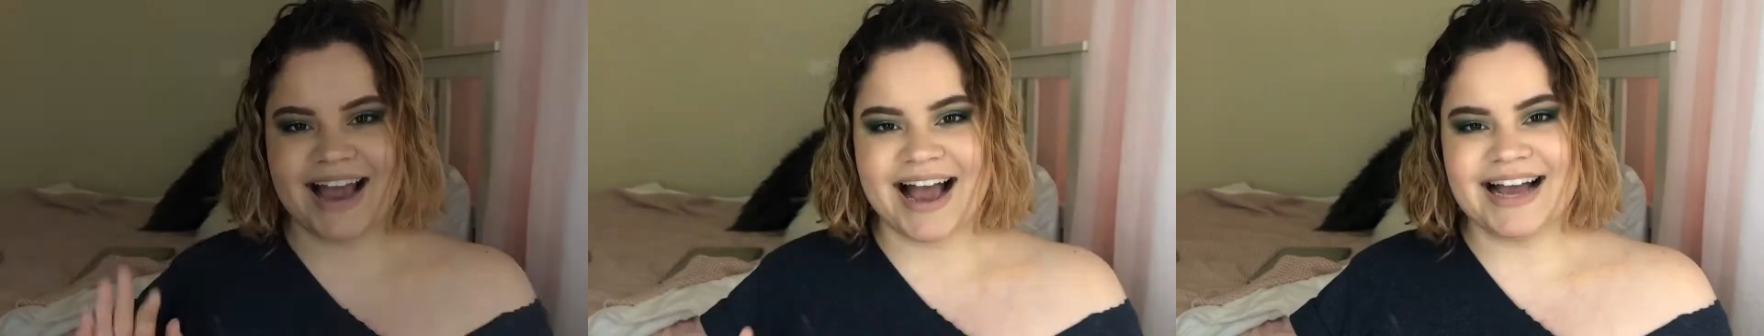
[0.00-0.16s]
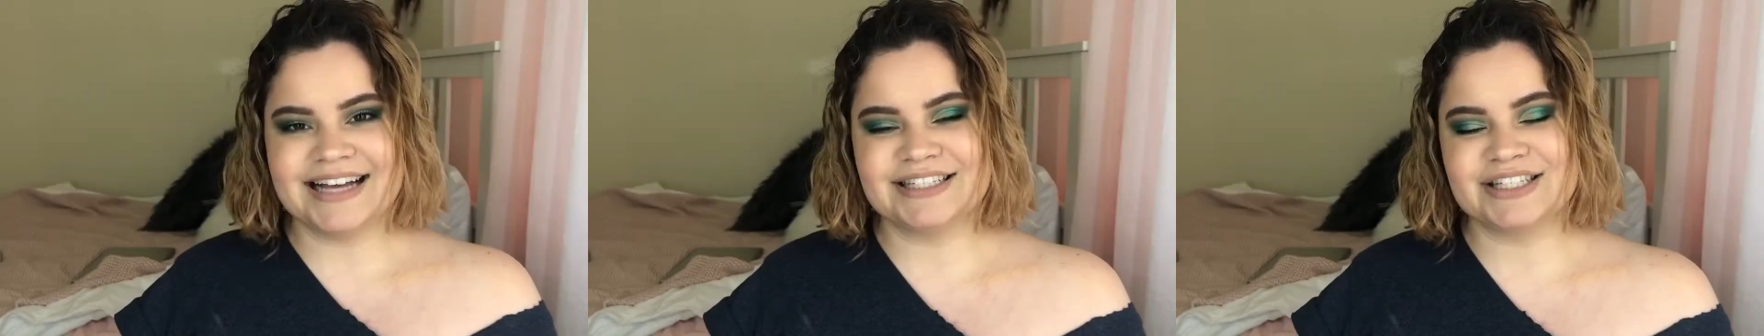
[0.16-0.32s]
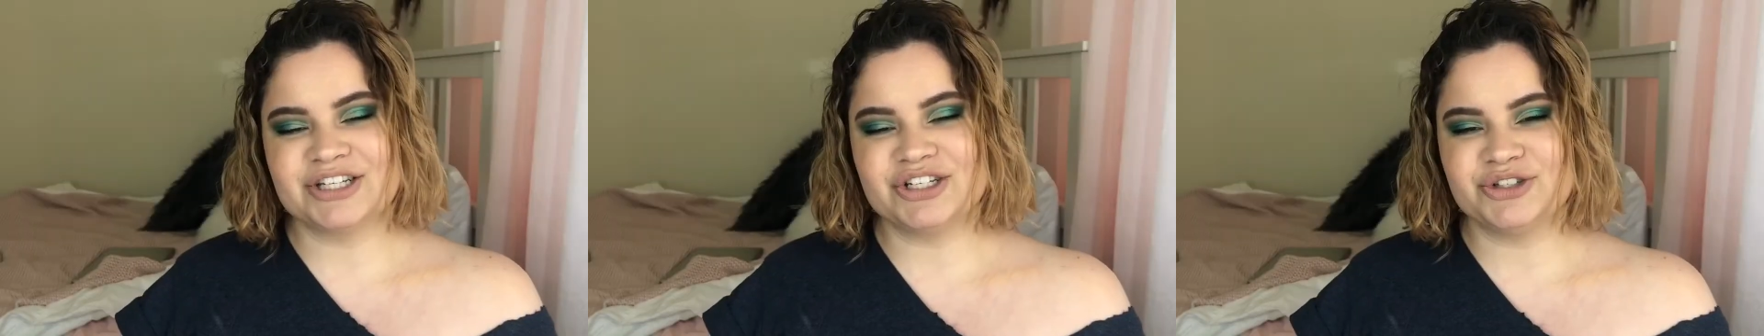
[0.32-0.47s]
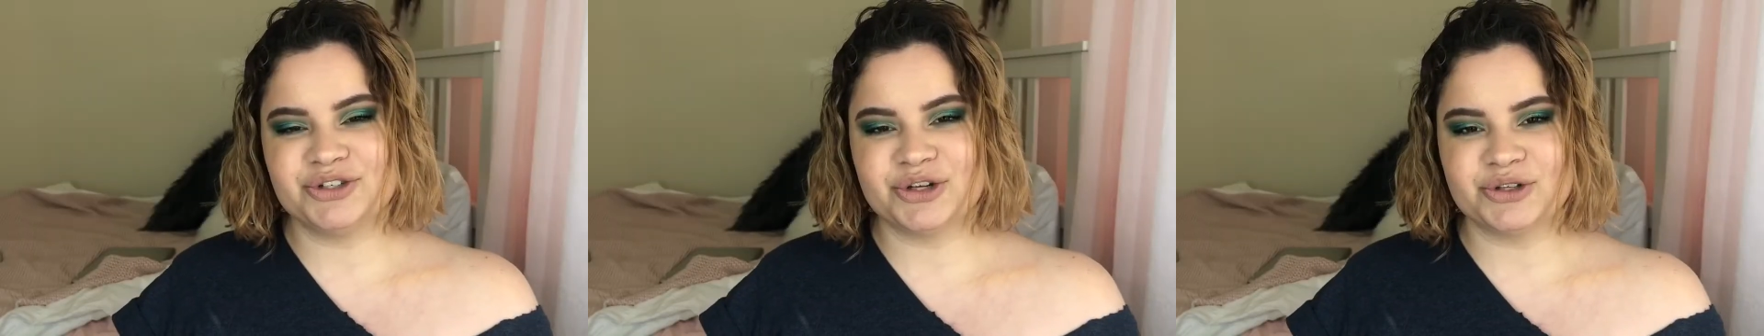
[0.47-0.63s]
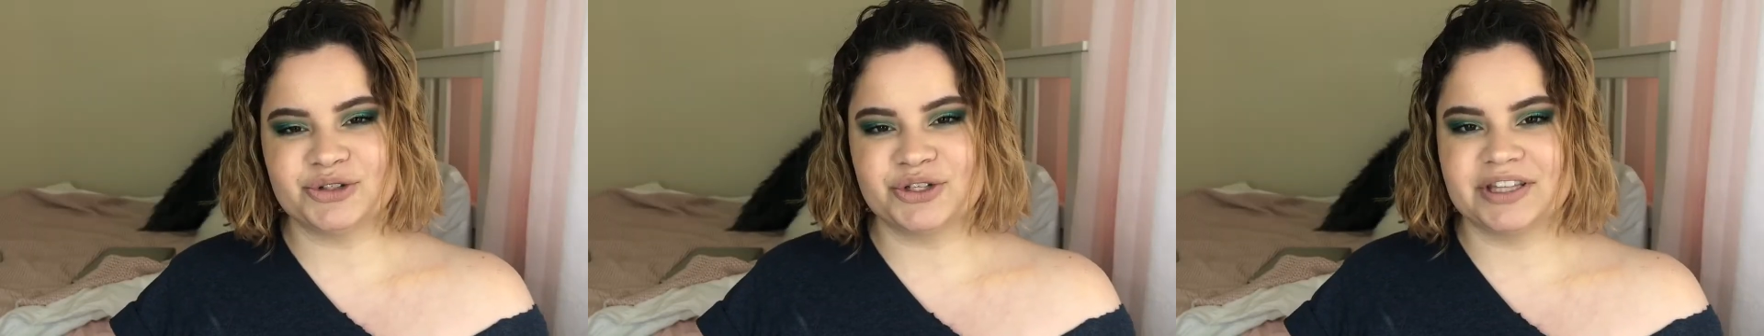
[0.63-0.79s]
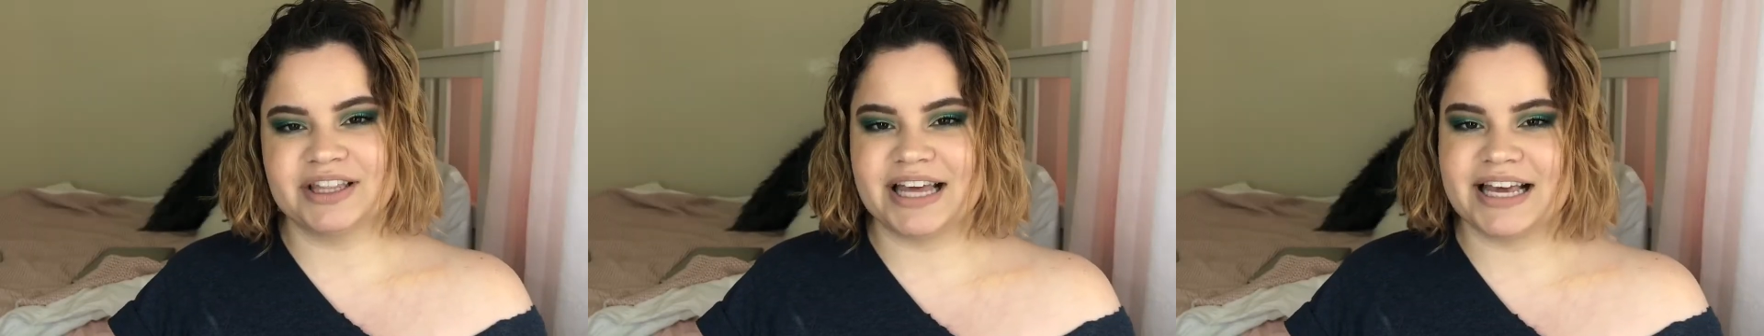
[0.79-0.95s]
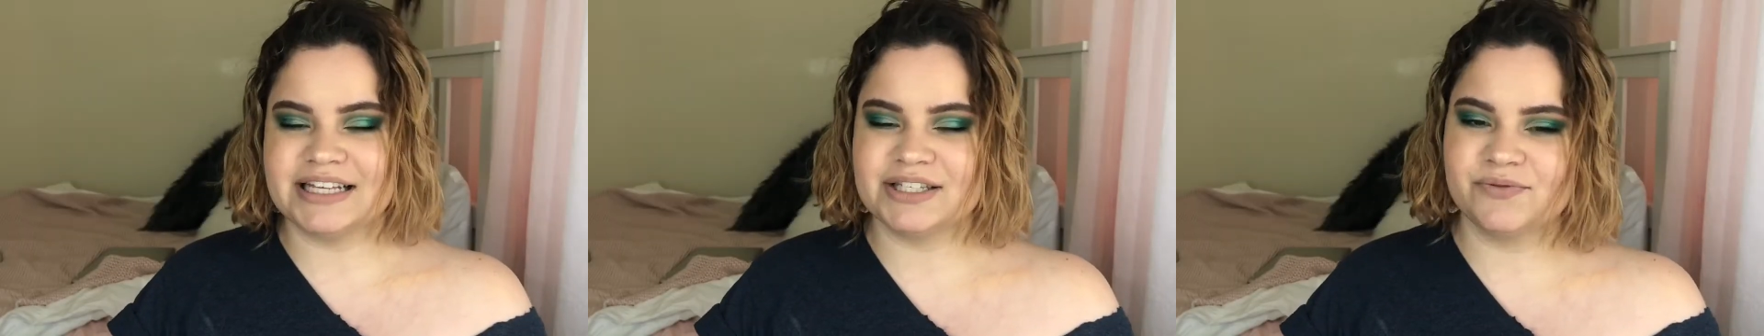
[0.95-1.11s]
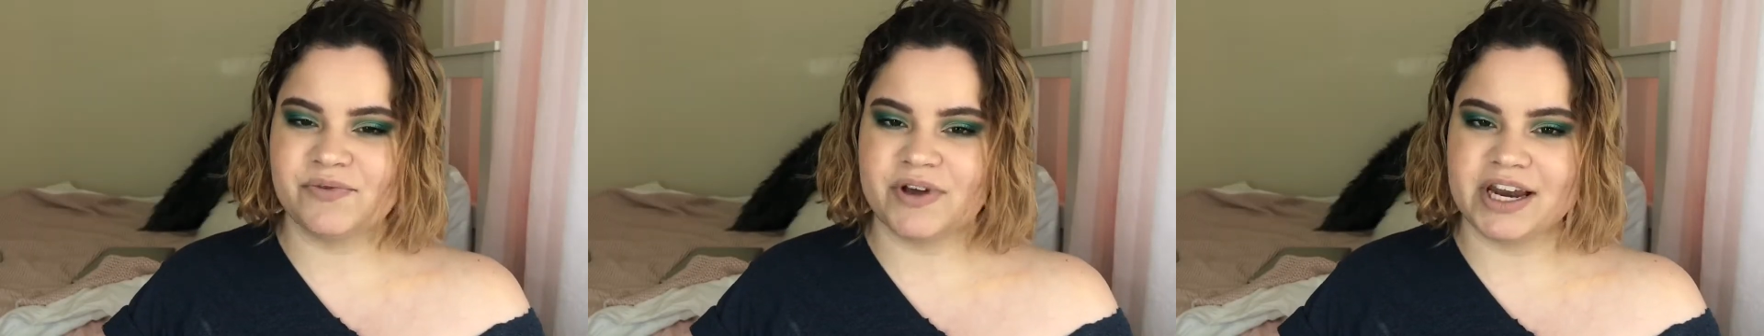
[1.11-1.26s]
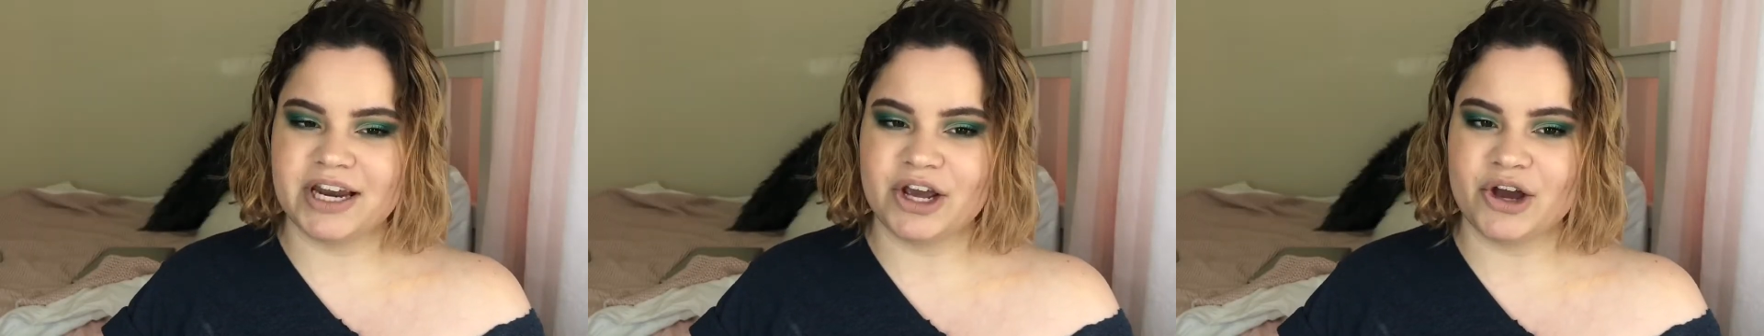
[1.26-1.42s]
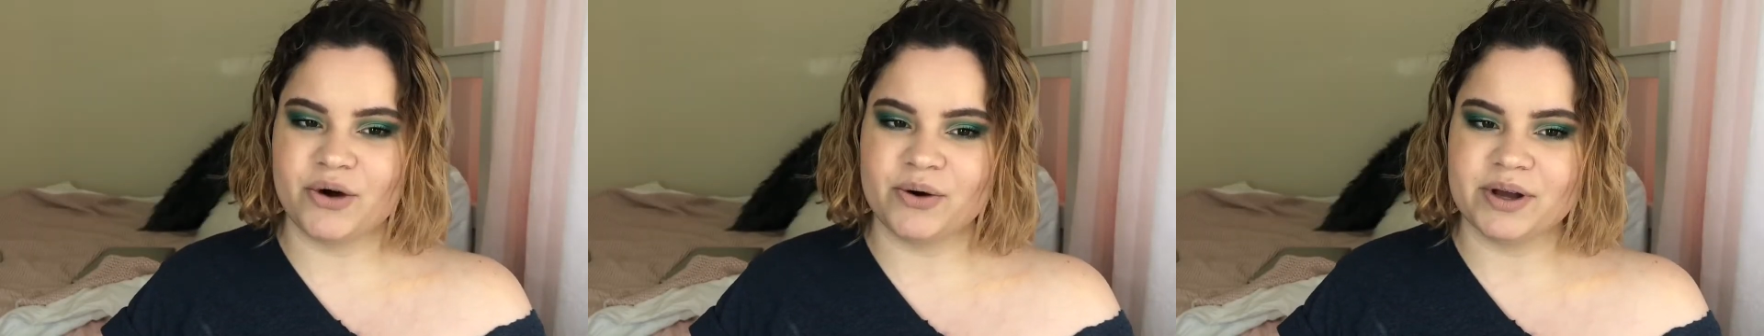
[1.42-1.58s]
Guys, so today's
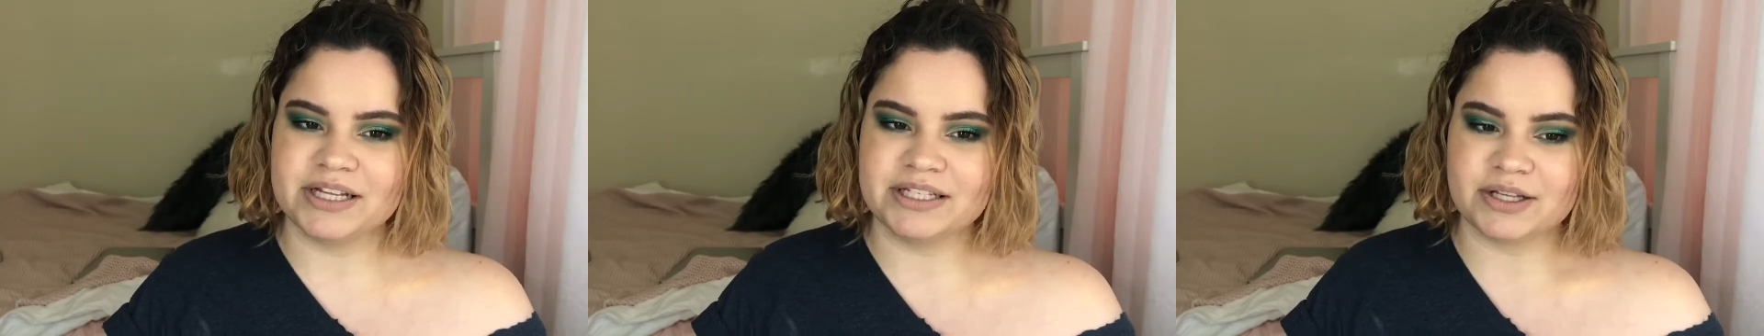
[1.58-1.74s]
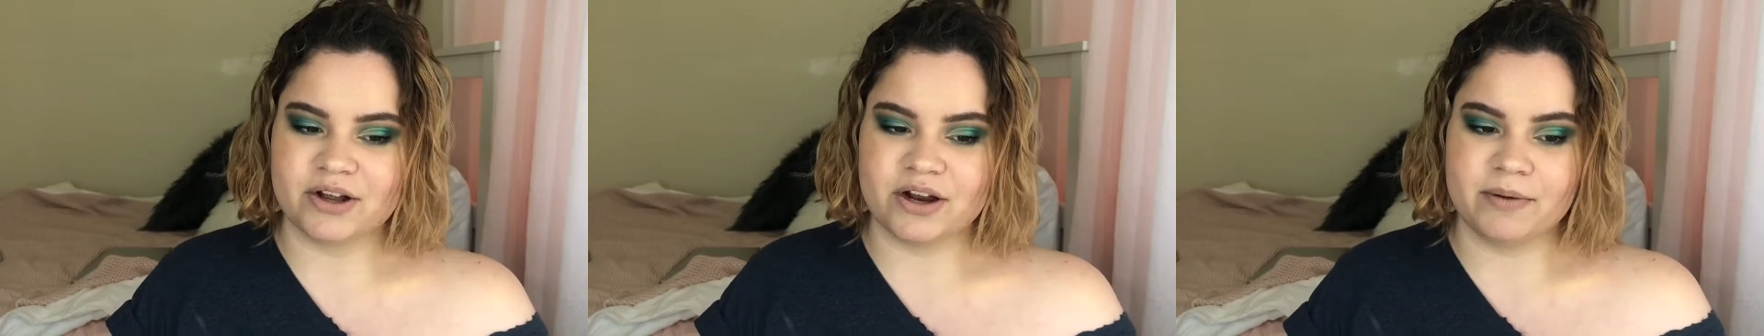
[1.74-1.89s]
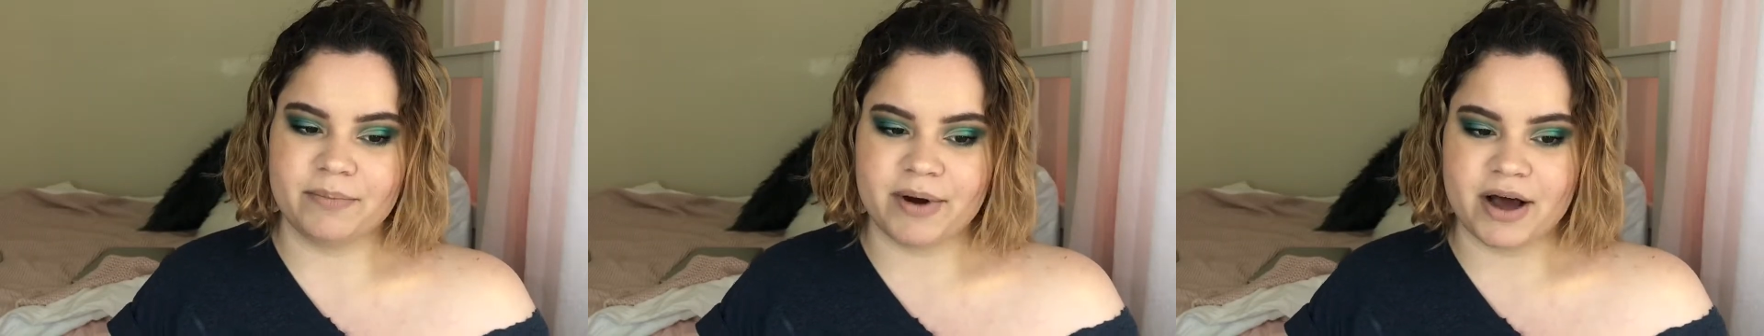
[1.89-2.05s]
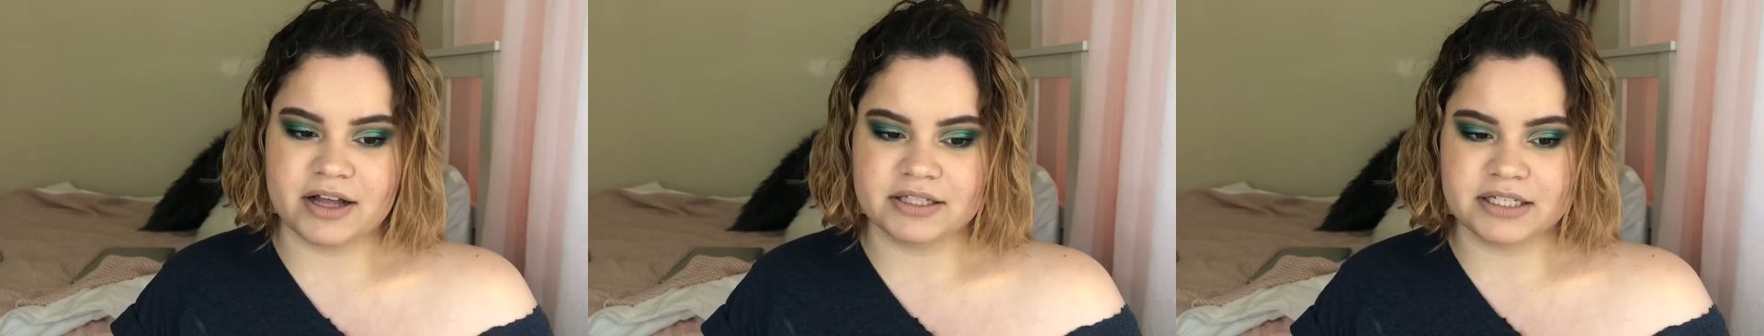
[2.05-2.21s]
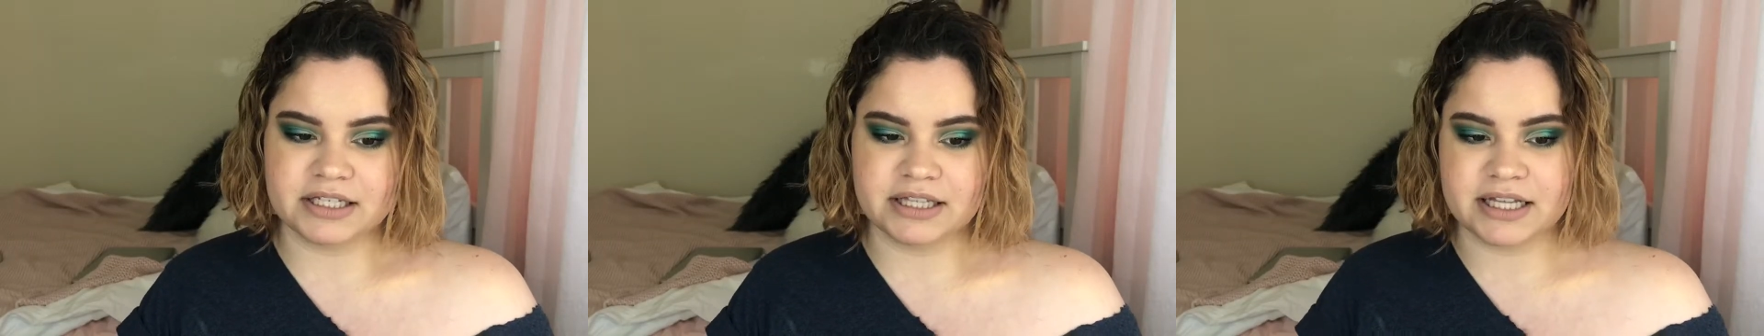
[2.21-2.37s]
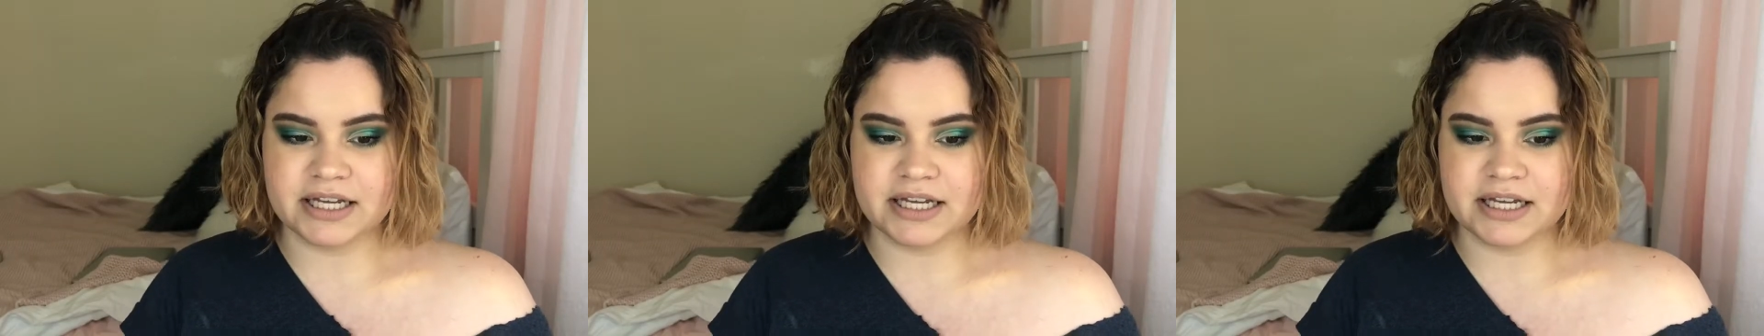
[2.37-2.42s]
video is all about